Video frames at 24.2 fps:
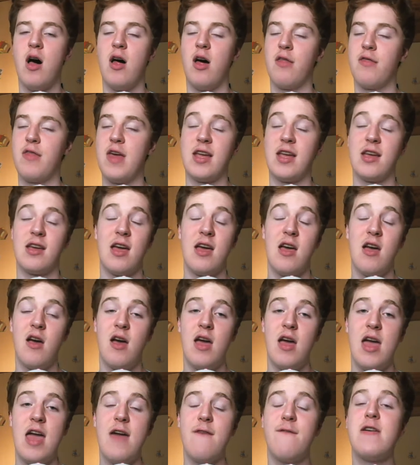I think
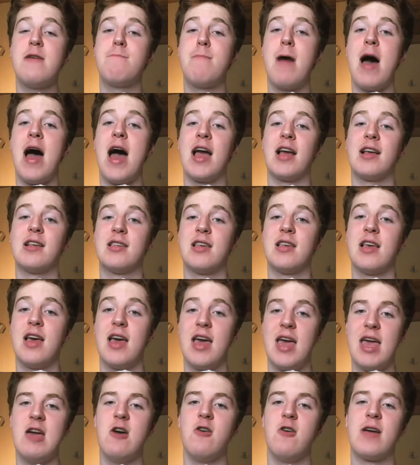if he bags,
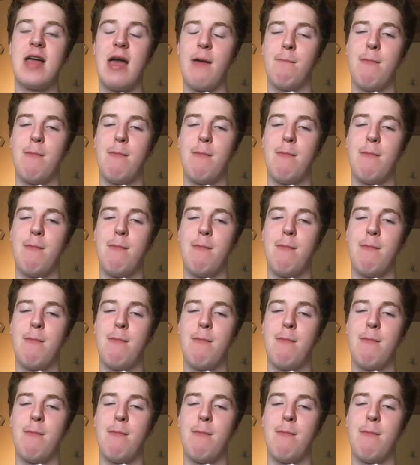he'll get